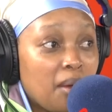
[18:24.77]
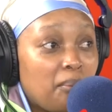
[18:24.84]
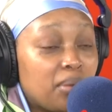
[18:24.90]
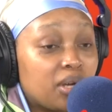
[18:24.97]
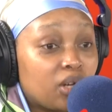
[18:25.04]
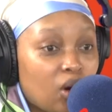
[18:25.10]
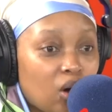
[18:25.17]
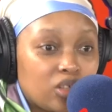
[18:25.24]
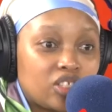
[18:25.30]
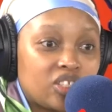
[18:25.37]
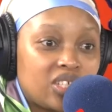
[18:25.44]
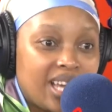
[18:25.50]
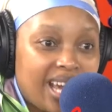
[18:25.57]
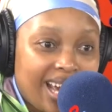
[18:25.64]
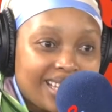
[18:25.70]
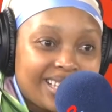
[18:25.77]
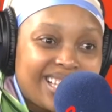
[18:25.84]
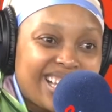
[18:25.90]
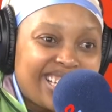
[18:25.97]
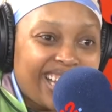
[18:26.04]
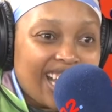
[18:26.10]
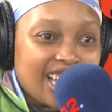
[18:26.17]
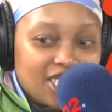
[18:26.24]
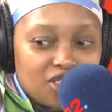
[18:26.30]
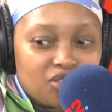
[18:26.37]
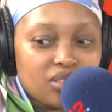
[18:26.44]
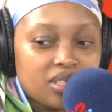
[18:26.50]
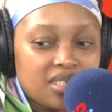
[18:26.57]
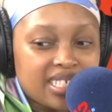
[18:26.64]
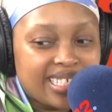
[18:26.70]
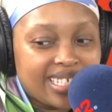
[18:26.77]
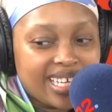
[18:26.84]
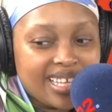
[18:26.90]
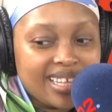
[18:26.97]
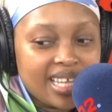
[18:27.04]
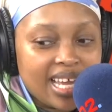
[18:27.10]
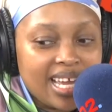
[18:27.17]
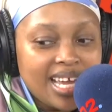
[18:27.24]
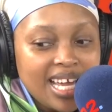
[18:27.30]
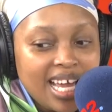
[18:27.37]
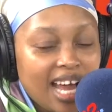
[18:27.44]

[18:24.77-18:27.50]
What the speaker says: because she had that extra sitting in there.